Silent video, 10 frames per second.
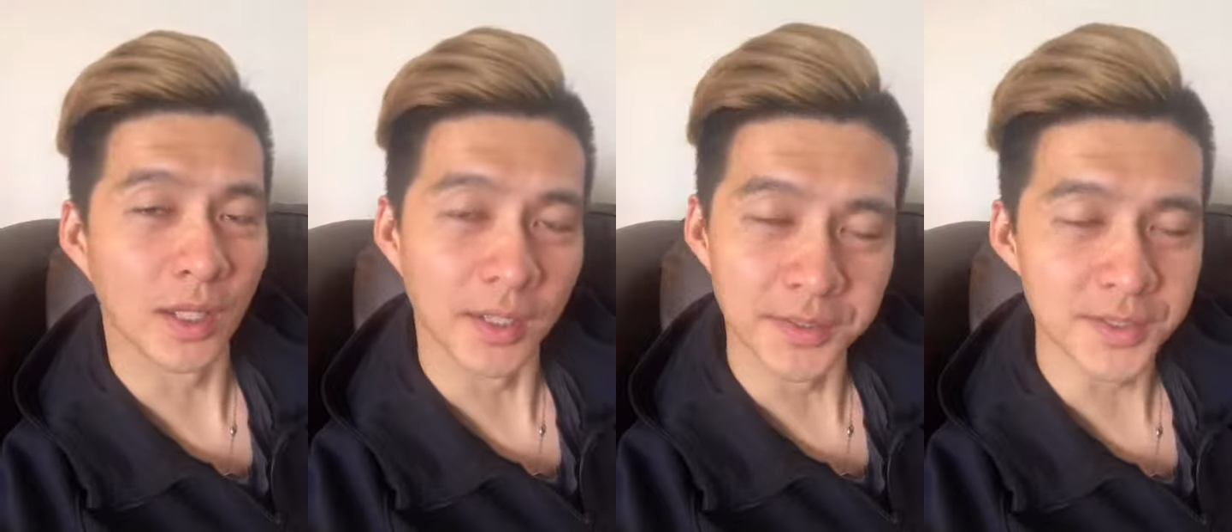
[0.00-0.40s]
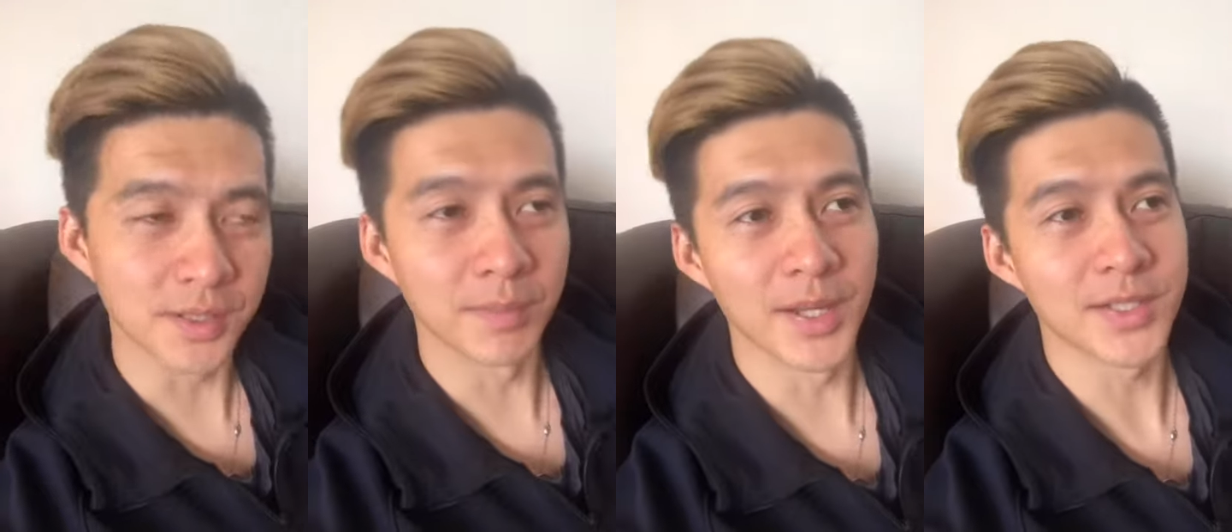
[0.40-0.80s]

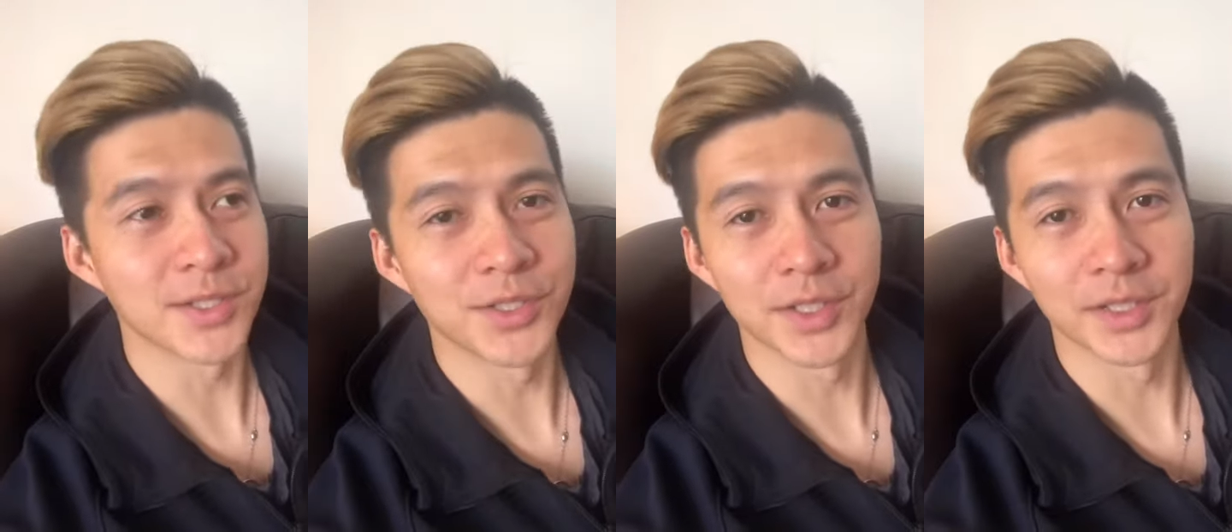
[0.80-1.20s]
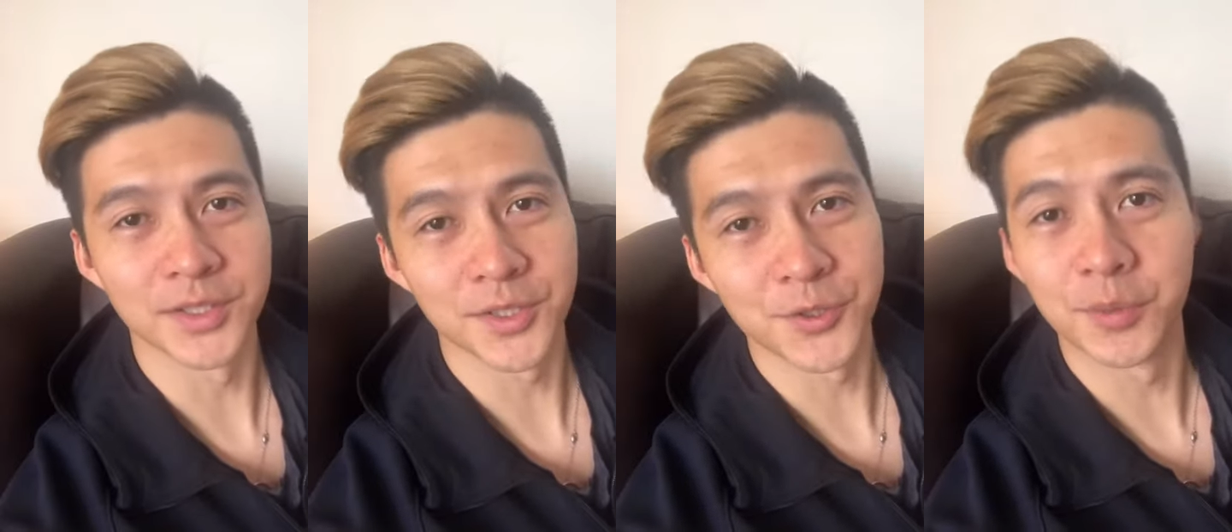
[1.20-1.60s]
instant
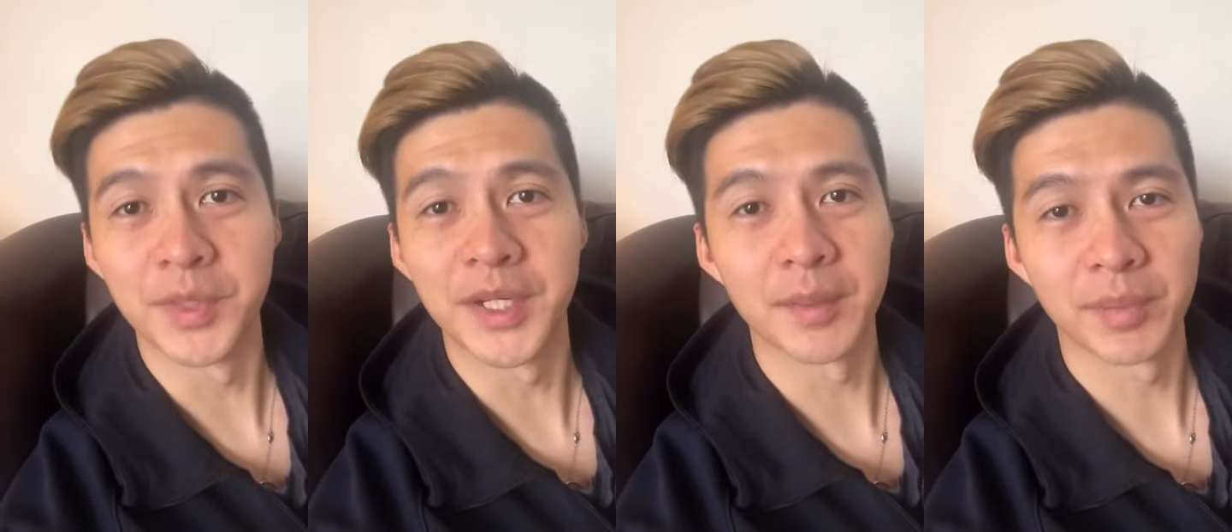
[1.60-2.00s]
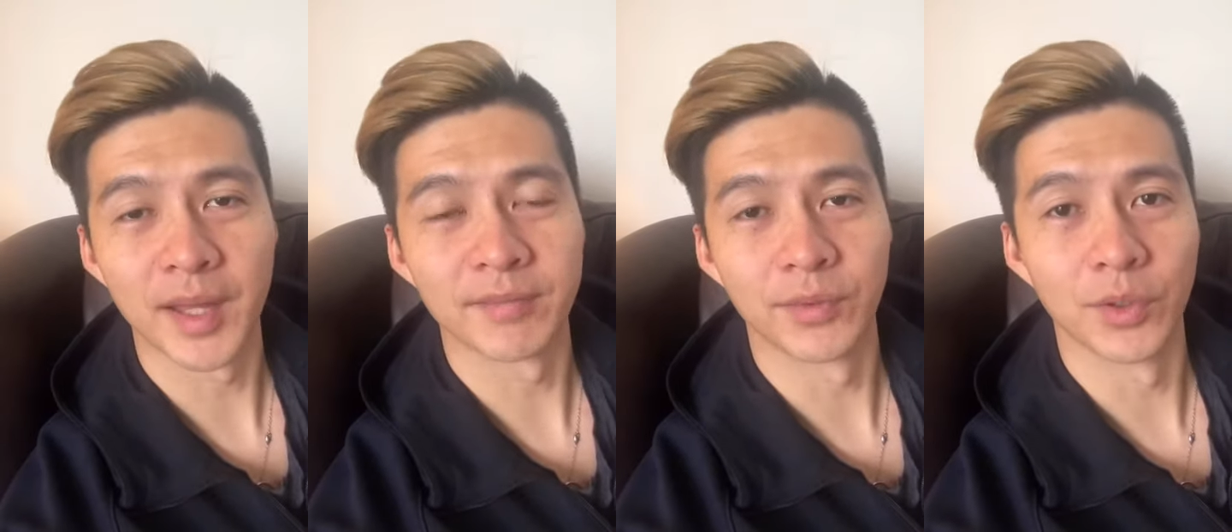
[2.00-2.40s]
messaging, social media
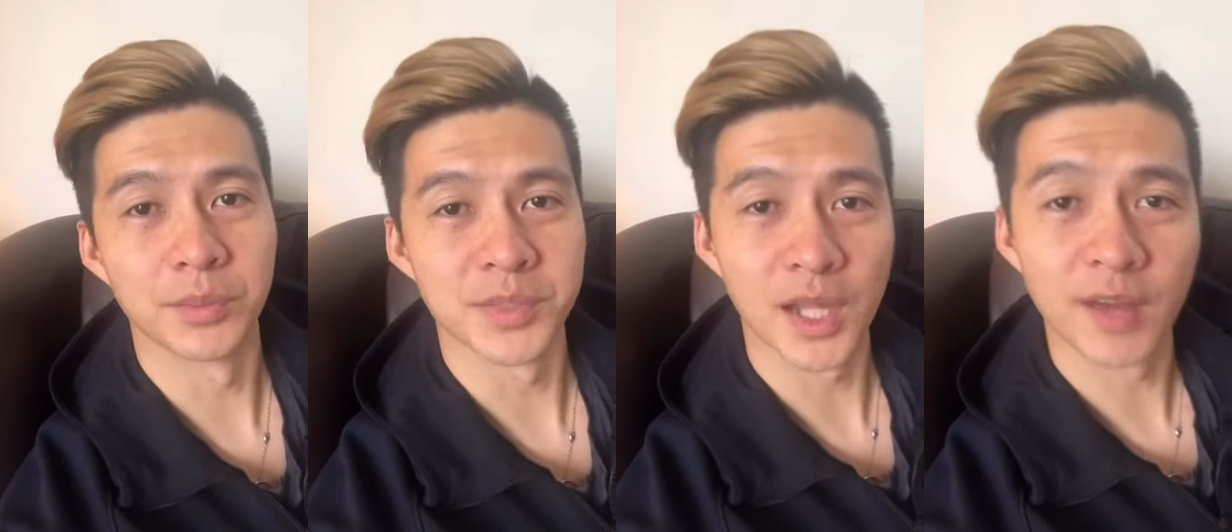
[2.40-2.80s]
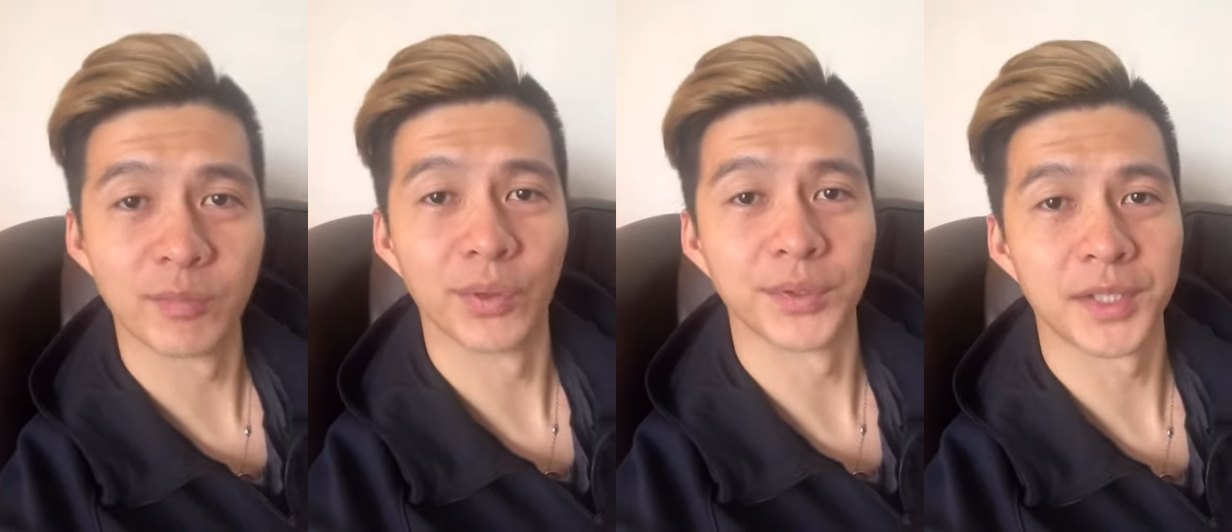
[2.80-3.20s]
platforms,
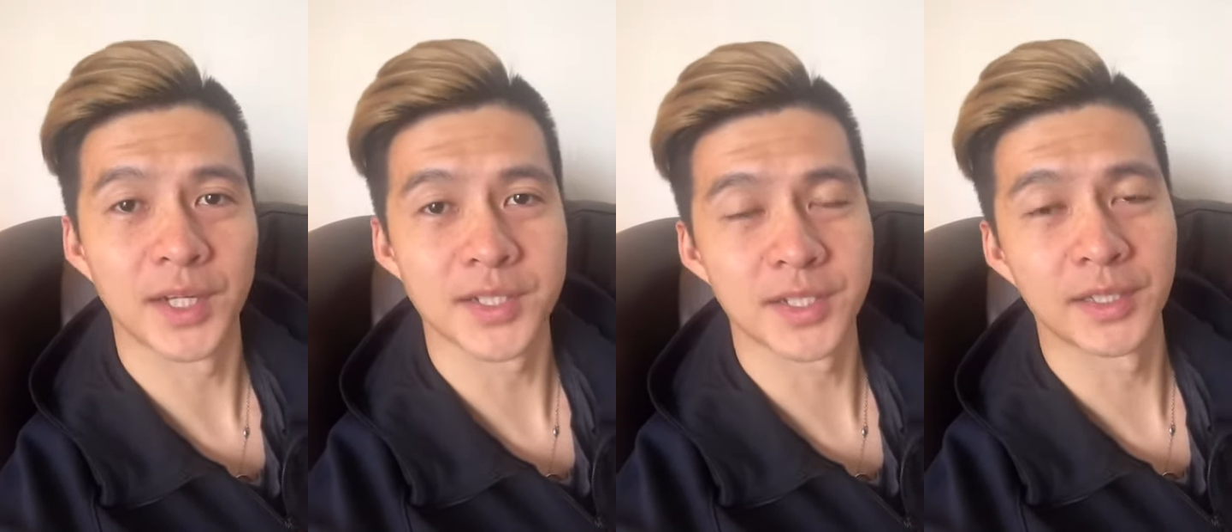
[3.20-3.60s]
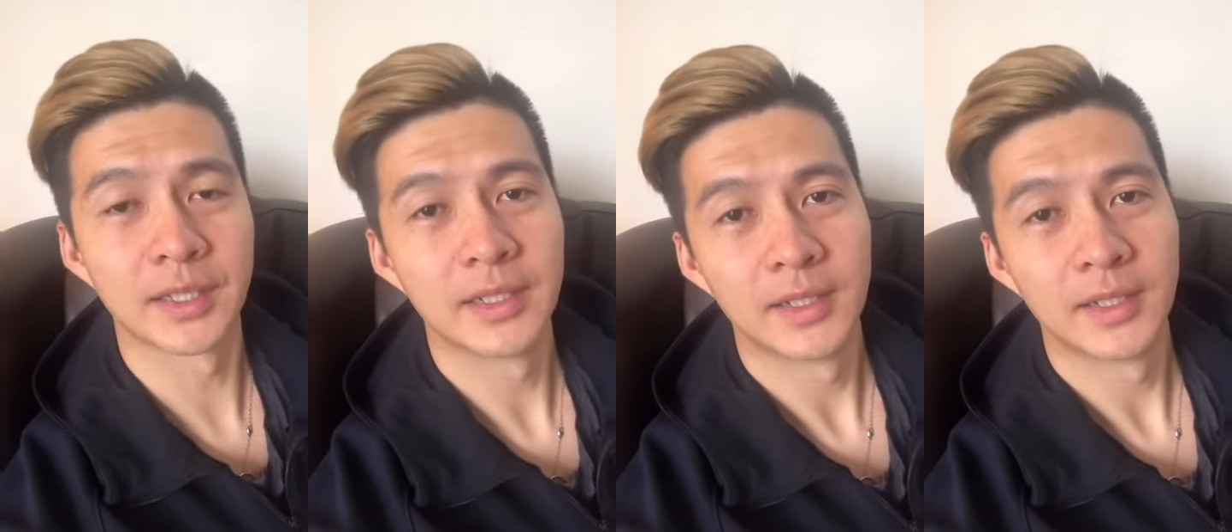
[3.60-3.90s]
live broadcasting,